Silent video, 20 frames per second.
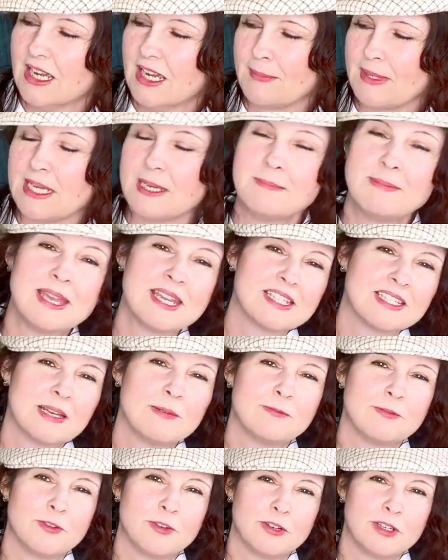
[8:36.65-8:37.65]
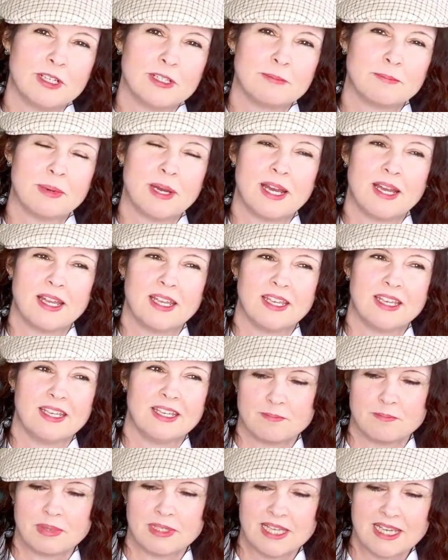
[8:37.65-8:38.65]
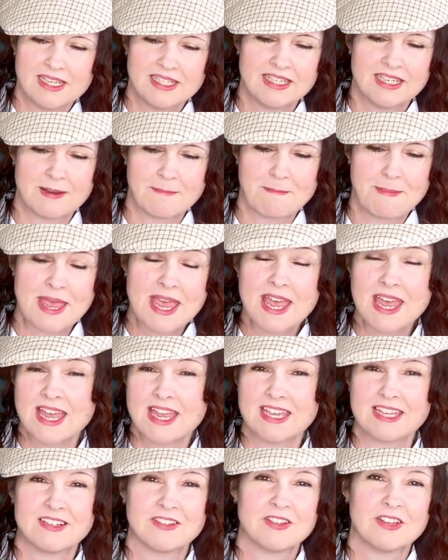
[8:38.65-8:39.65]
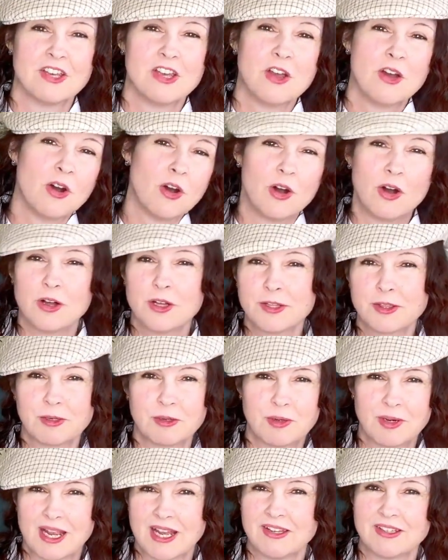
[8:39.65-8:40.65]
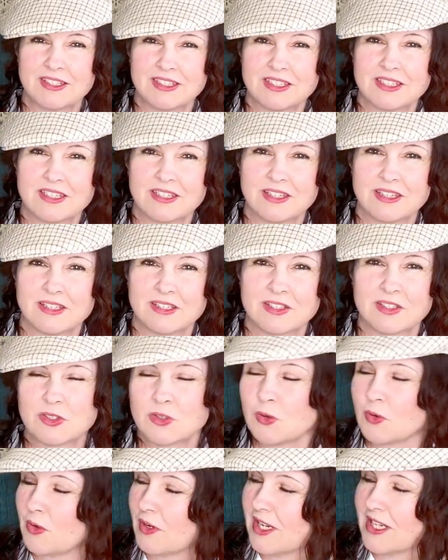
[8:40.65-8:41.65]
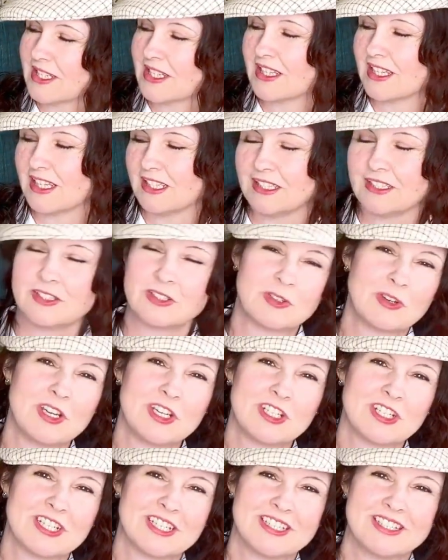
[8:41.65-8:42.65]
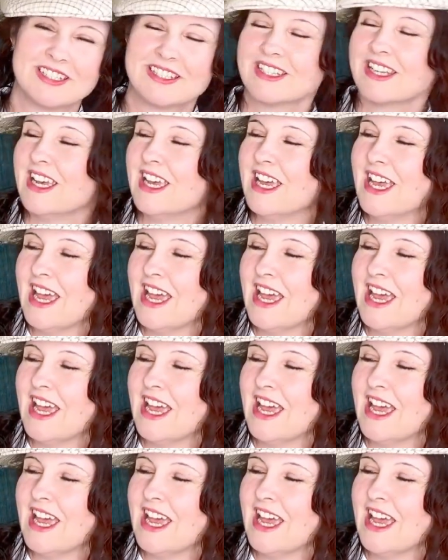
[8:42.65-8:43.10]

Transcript: he makes up for it by placing pen all throughout the stories and the illustrations.